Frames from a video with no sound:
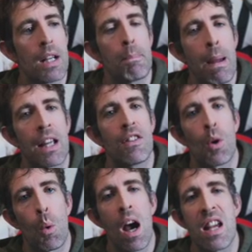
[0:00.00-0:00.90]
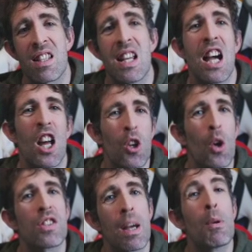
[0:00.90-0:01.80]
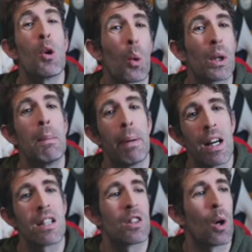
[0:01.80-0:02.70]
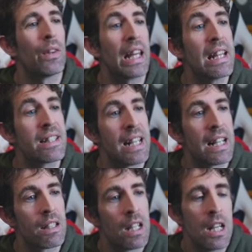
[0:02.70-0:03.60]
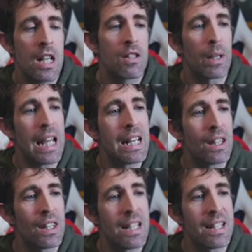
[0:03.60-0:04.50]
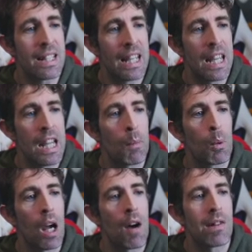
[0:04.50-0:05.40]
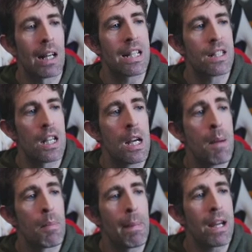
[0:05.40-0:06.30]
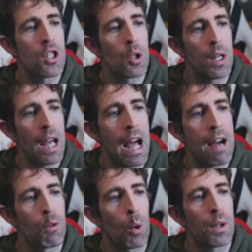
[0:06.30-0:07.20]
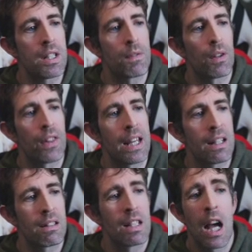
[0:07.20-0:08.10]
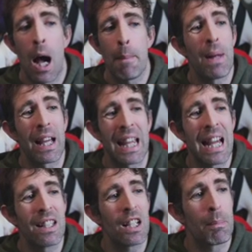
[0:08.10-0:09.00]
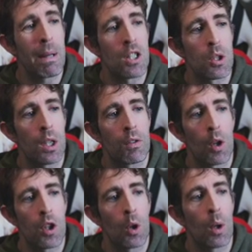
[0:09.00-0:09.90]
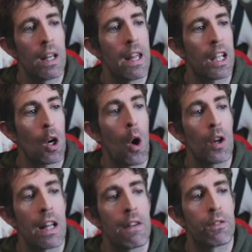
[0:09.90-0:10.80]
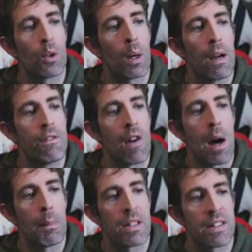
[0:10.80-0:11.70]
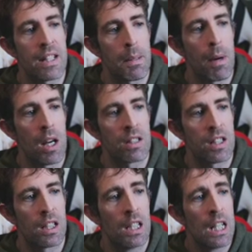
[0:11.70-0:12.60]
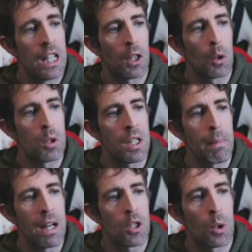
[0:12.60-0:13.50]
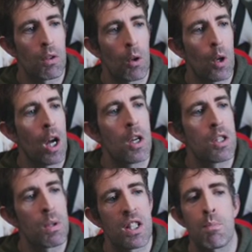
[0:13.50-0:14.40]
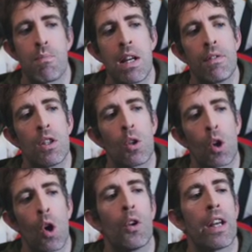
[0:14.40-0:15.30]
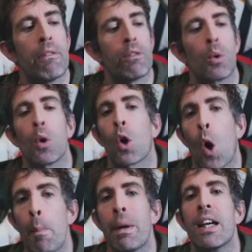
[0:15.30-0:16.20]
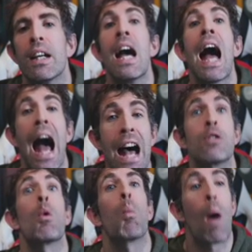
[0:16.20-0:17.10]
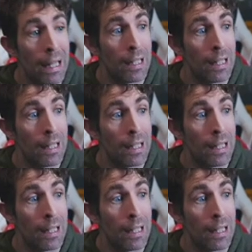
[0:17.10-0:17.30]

making a request and not some naughty person on the internet. So again, this is key and we'll cover it later, but make sure you have all these different things. Again, you can make sure you've got your Contentful environment set to master. You can also make sure you've got your host, which is preview.contentful.com here as well.